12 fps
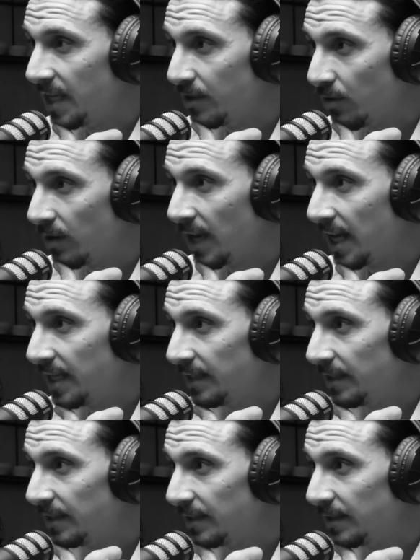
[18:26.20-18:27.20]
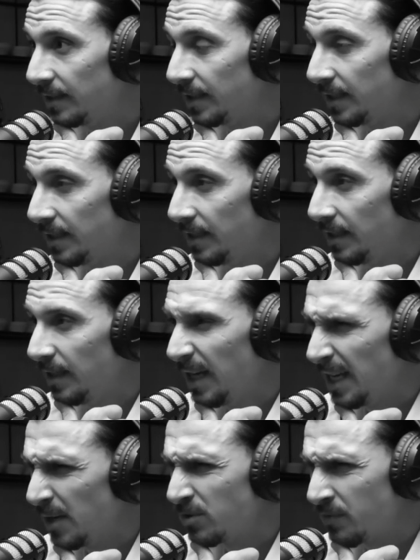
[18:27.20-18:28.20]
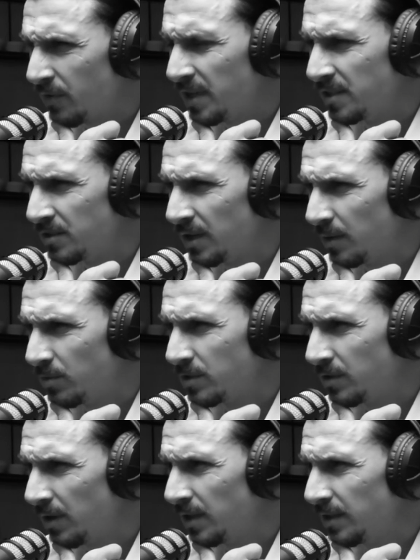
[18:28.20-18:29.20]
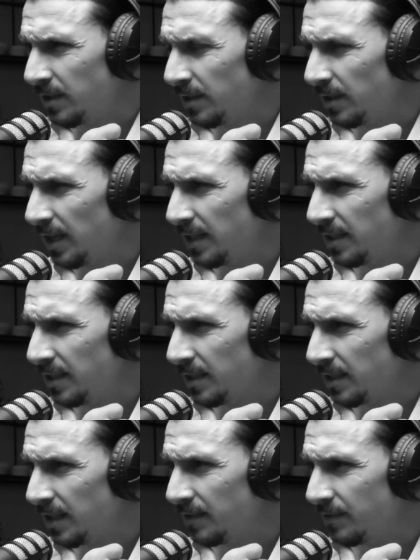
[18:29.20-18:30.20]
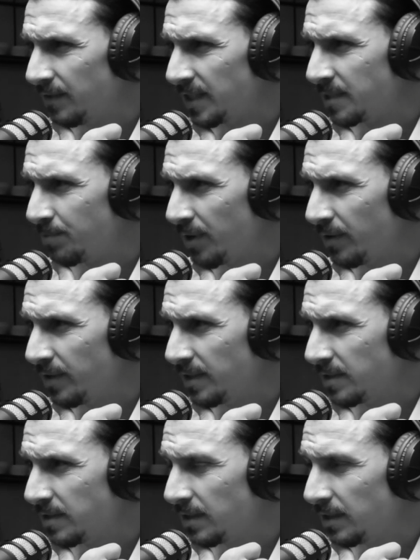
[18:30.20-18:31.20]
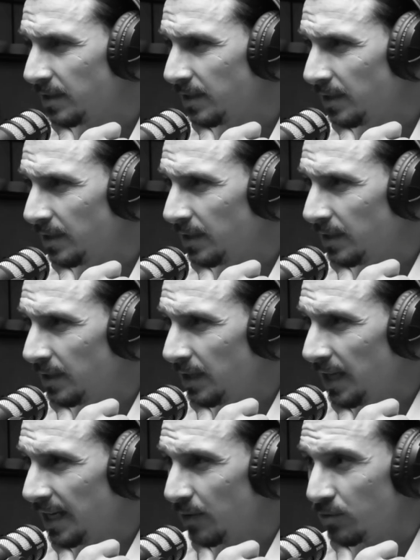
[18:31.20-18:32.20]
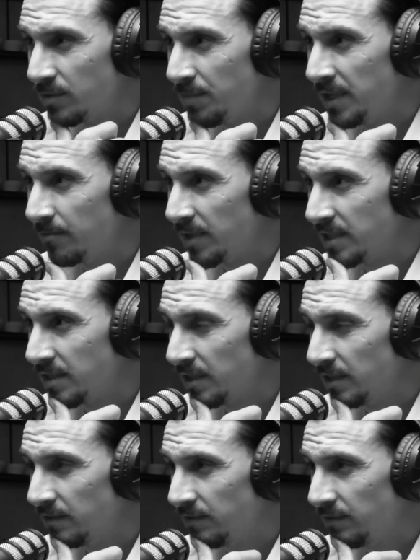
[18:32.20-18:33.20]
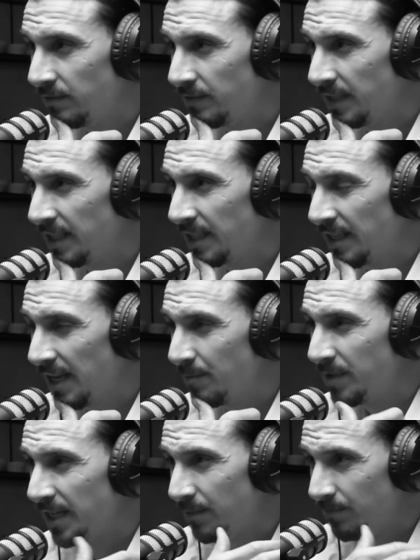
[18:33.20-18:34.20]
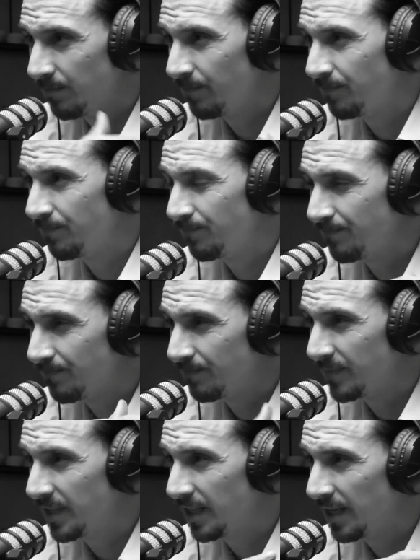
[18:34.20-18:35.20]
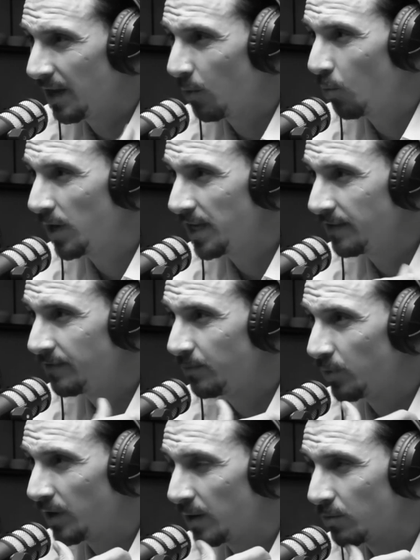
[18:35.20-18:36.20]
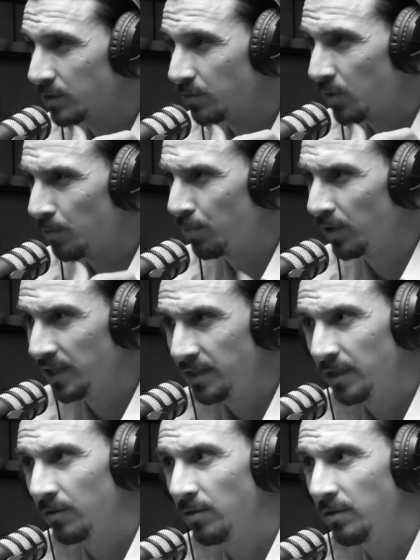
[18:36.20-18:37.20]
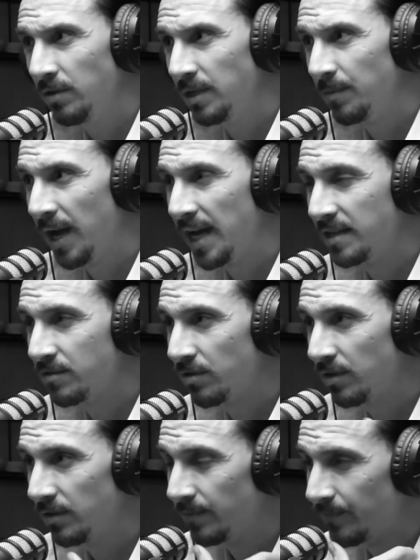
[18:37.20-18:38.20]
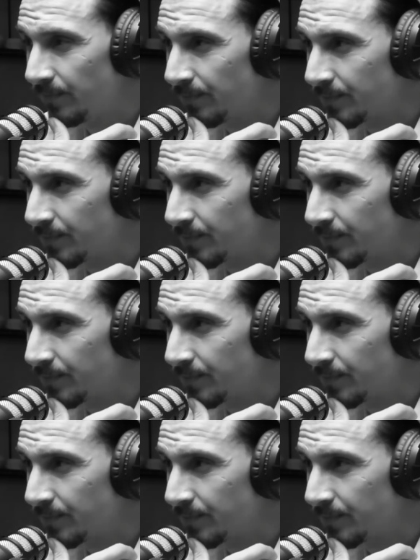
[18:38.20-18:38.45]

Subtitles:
they don't like. And I was fresh. I was young. I didn't have experience. And I was being myself. Then I came in a wave where I was more political in my answer.